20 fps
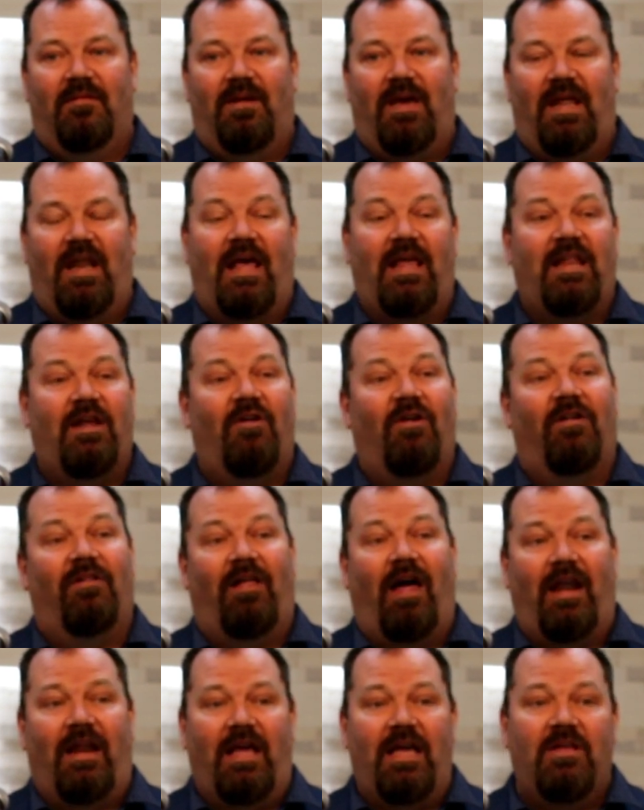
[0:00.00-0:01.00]
And I hear it a
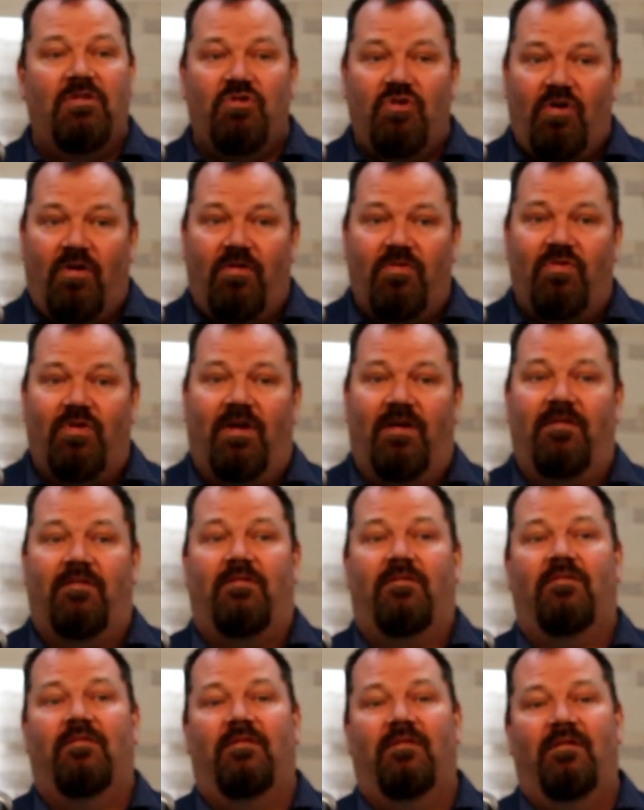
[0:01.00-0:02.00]
lot in
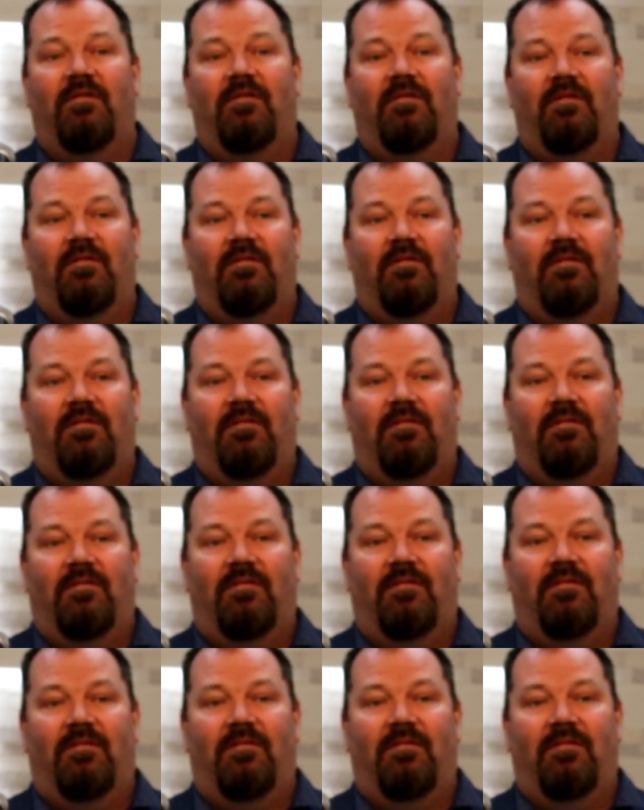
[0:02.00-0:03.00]
churches
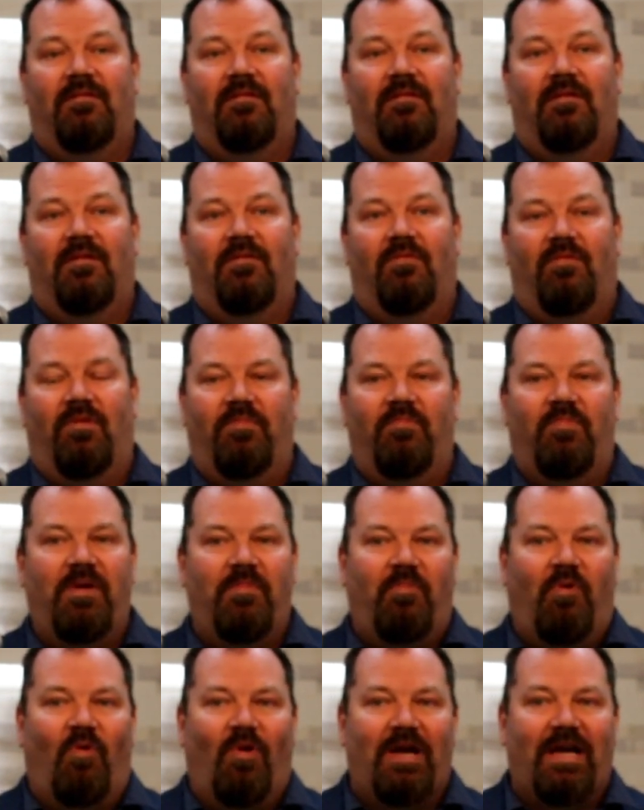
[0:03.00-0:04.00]
when
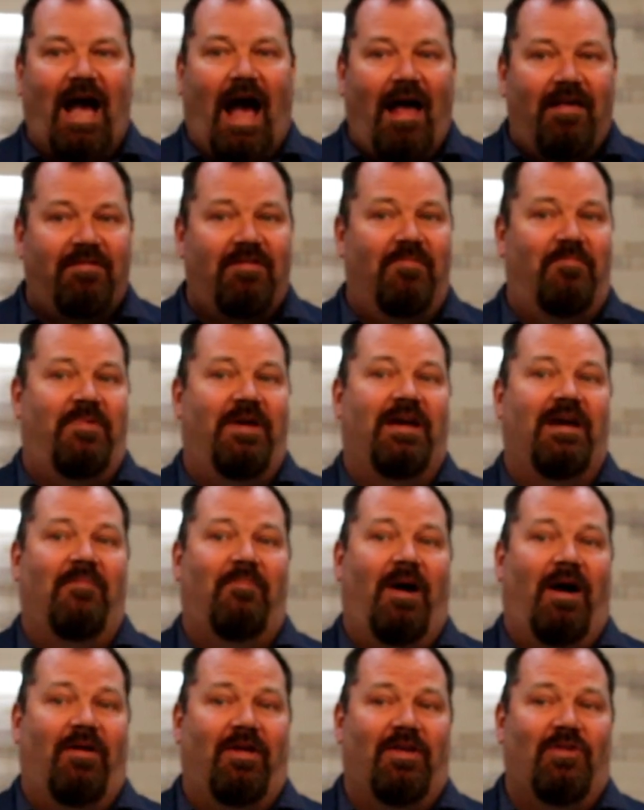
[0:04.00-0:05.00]
people were gossiping
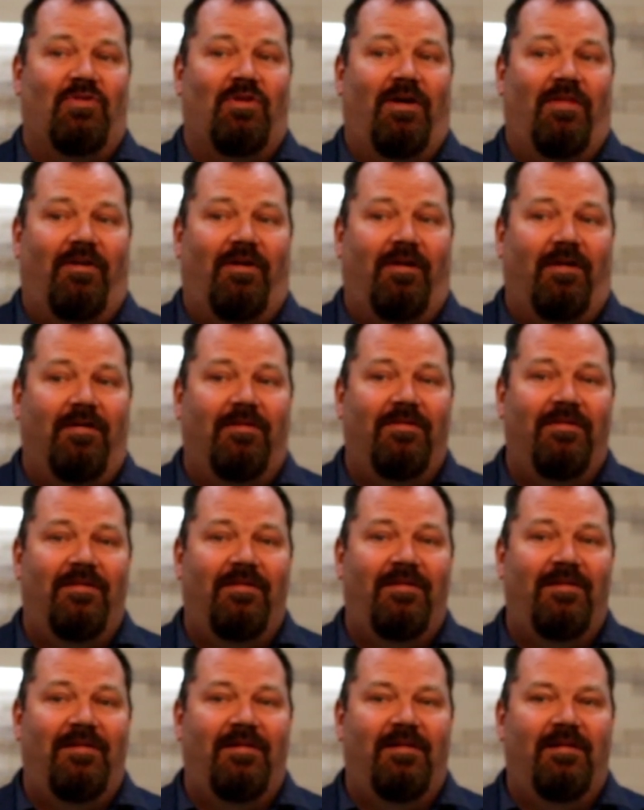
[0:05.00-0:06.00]
about each other.
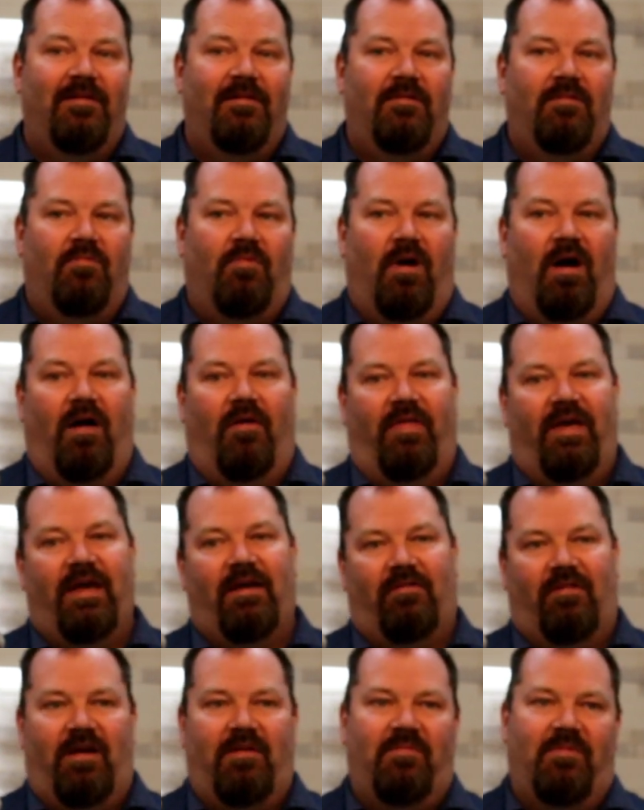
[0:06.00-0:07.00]
Well, they
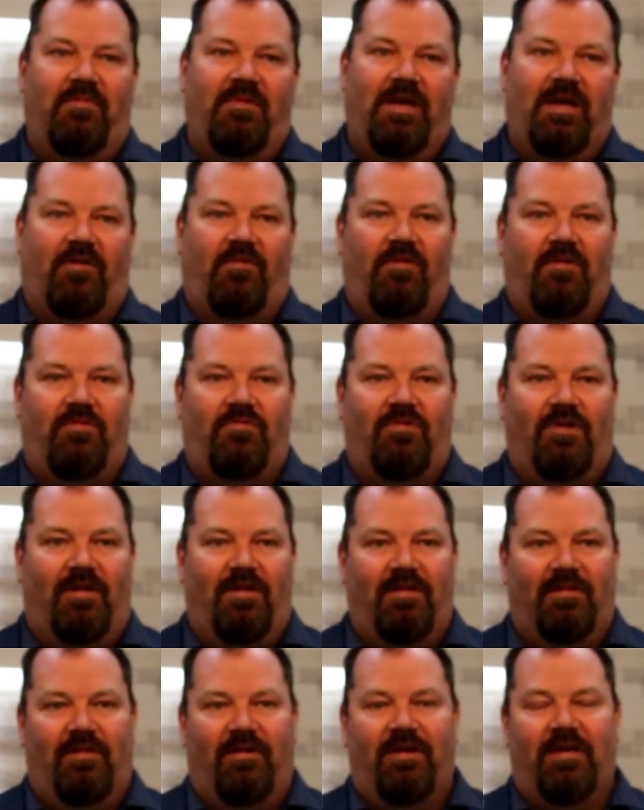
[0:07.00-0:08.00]
claim to be a
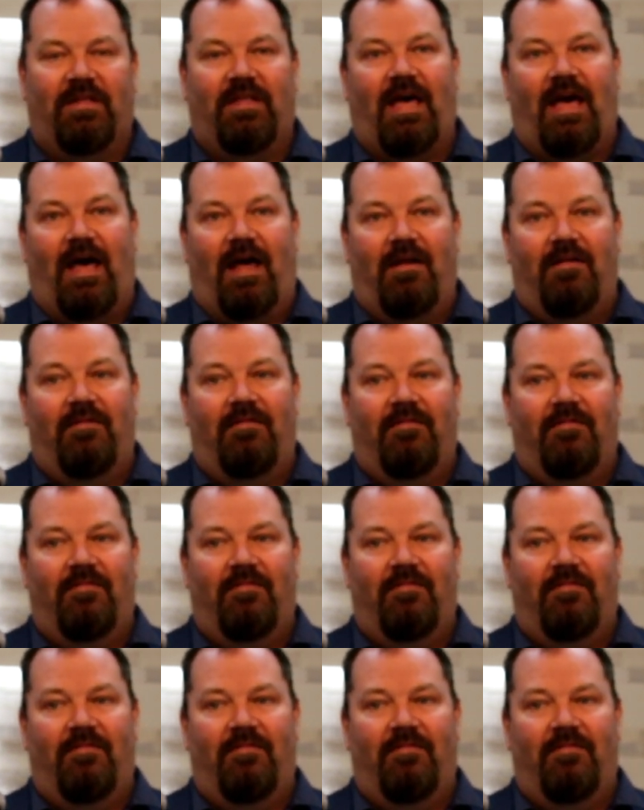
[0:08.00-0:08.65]
Christian, and look at that.